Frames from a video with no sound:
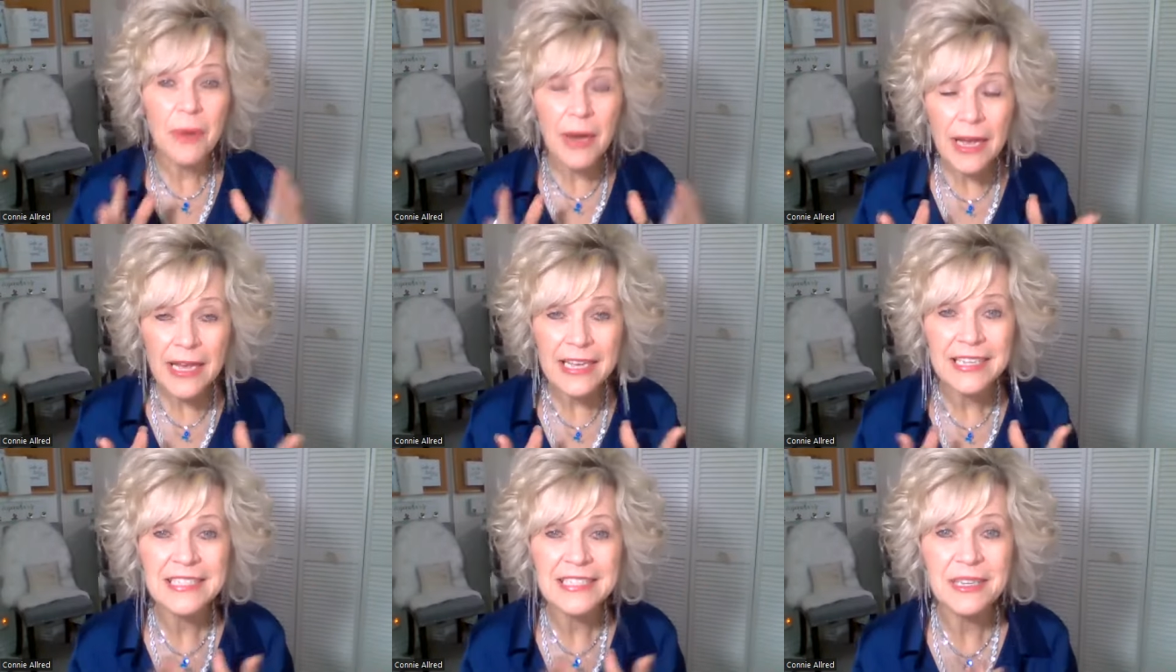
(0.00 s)

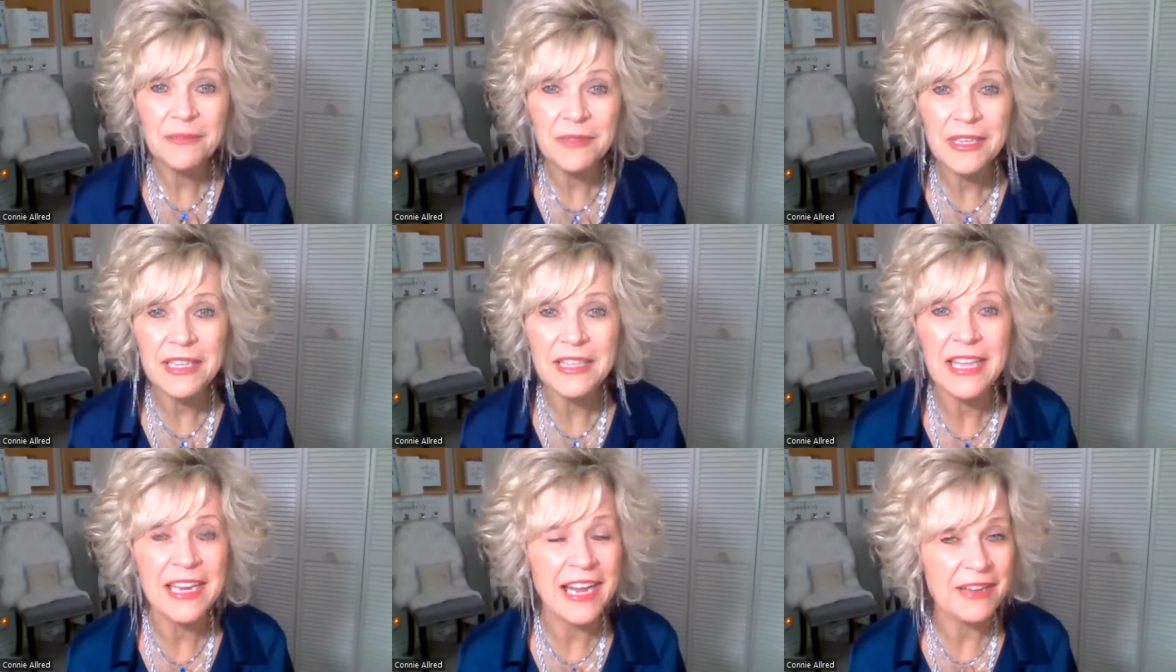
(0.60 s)
But
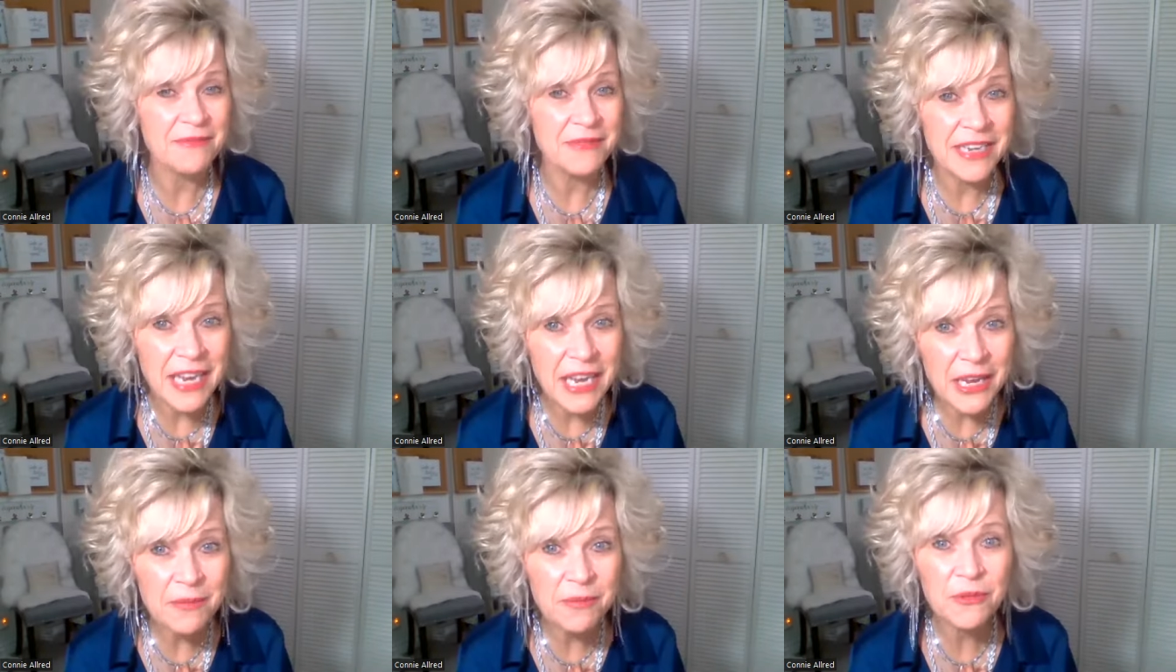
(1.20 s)
something that I've been
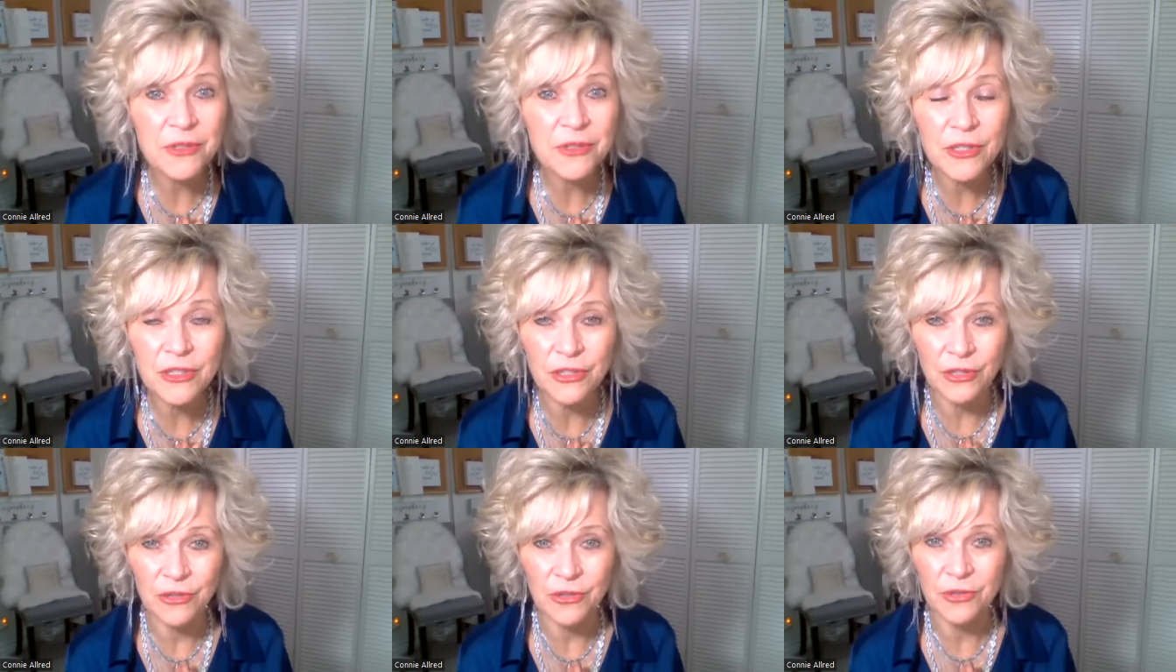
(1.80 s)
able to
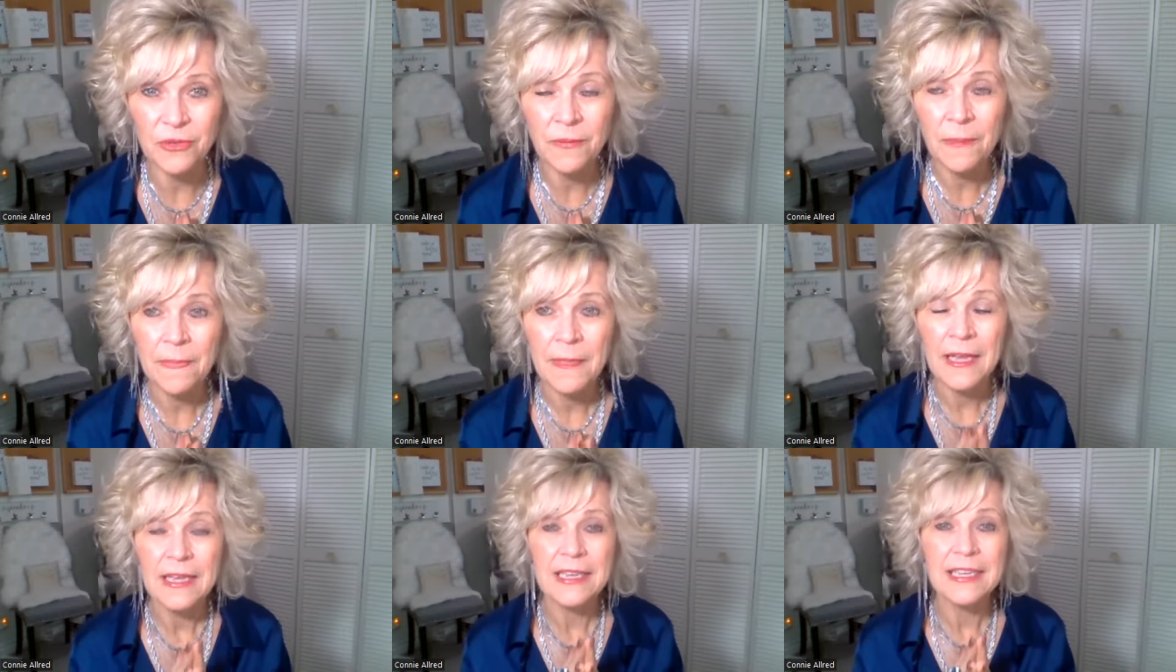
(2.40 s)
do
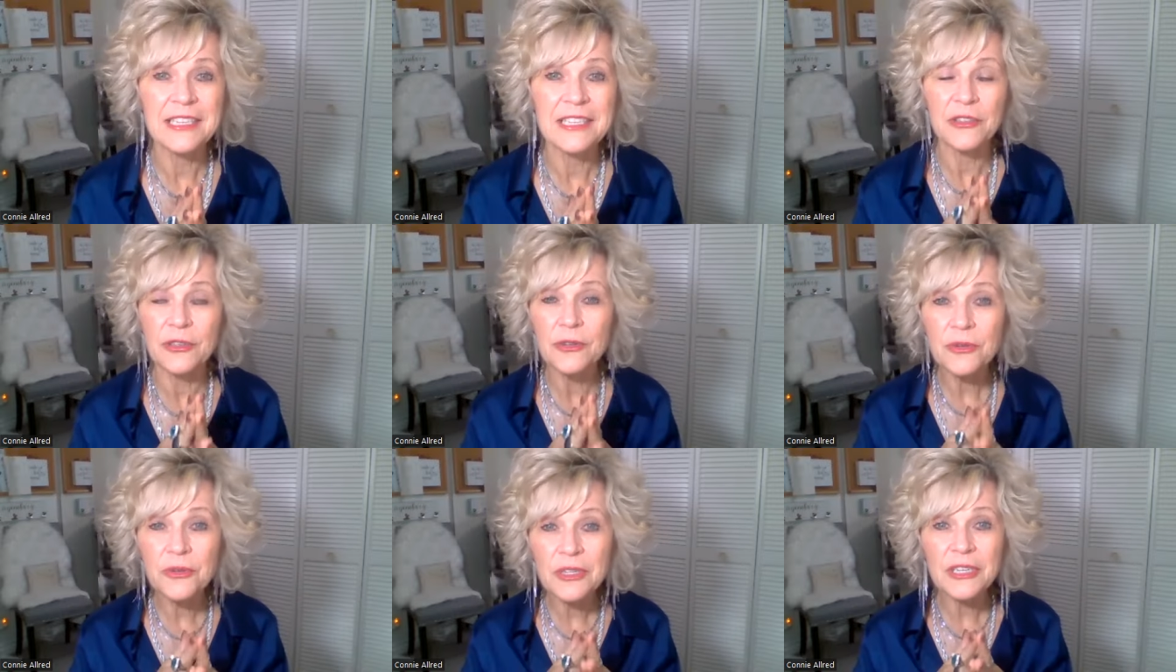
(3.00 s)
is
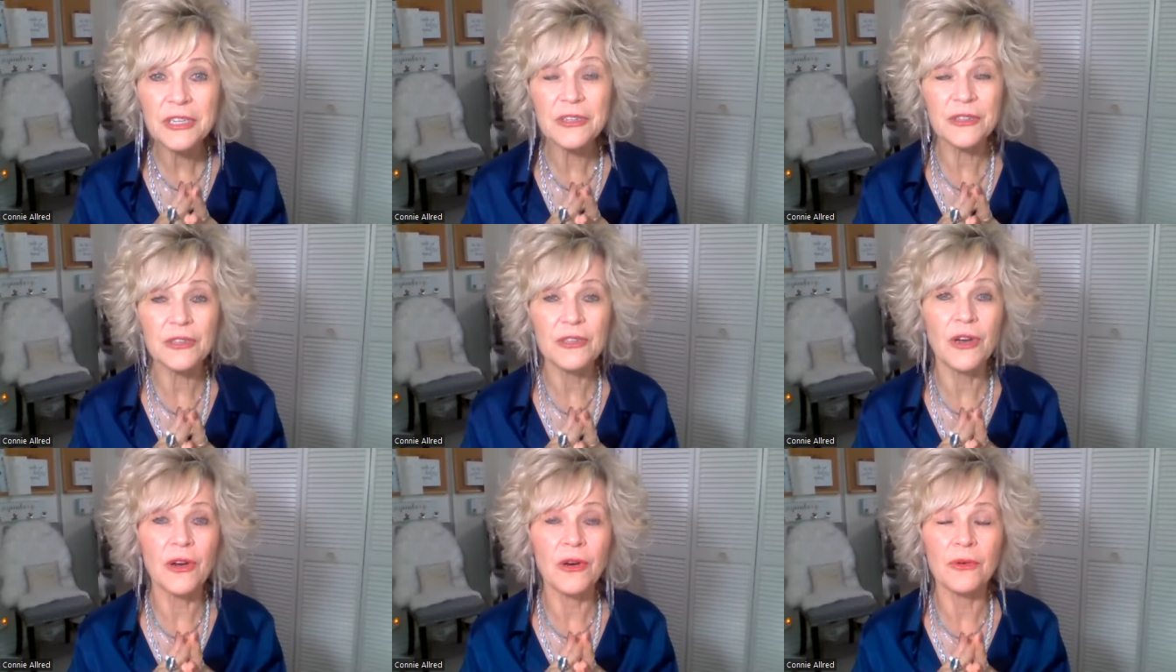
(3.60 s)
two years
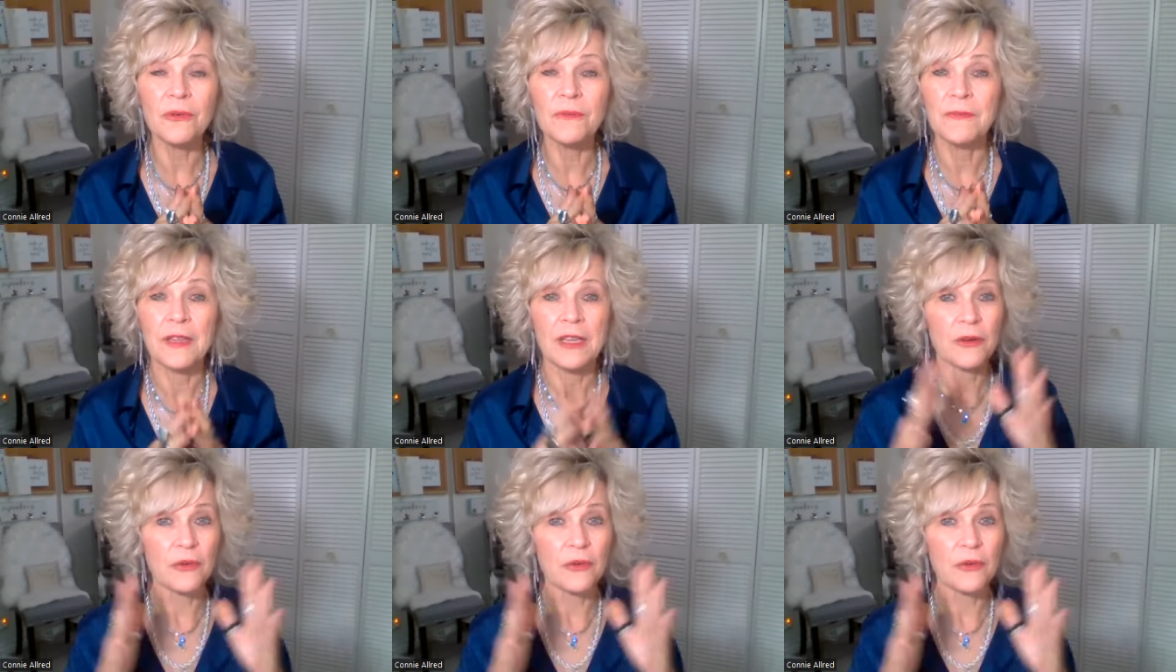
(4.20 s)
ago,